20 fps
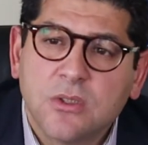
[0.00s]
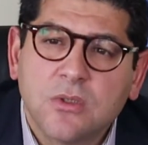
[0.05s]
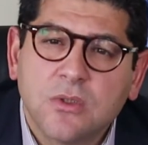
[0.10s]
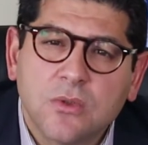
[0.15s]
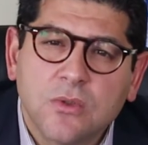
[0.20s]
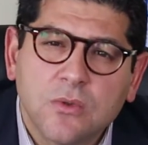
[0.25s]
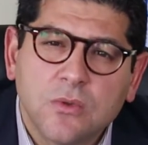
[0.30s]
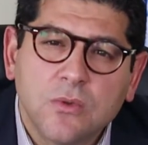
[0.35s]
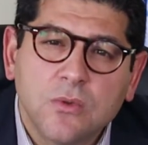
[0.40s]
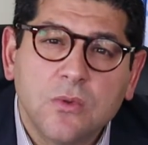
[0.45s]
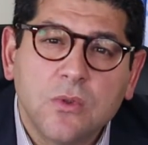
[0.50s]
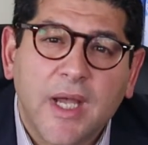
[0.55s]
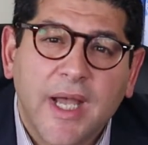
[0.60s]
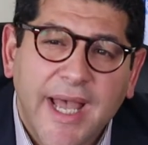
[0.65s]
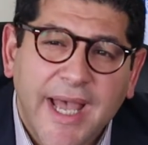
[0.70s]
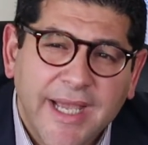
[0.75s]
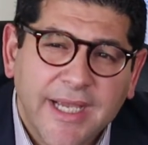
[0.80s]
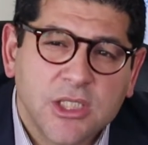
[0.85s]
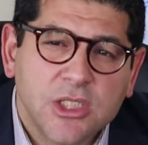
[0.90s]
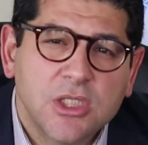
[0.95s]
to
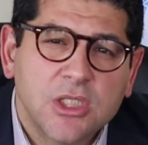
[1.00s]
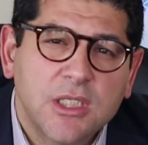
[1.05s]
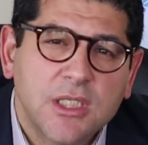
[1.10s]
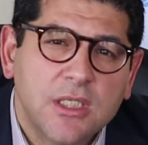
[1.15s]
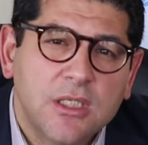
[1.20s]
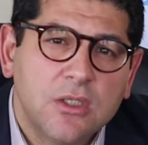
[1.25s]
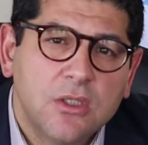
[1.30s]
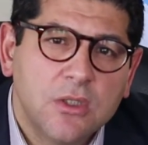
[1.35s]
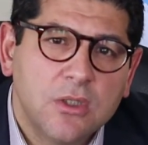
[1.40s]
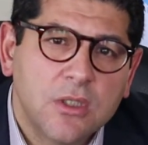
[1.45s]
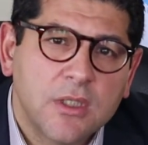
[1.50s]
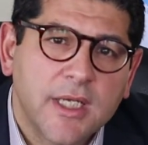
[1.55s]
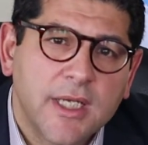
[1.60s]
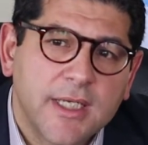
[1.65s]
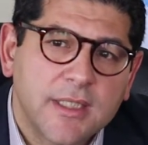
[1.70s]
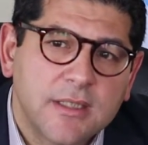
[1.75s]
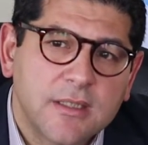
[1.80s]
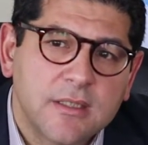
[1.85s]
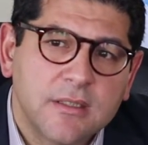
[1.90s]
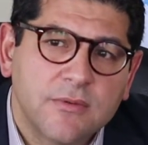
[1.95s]
actually look
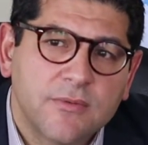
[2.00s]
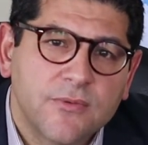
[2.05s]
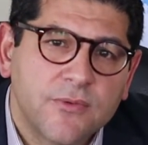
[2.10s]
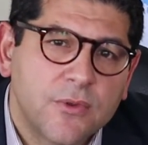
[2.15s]
at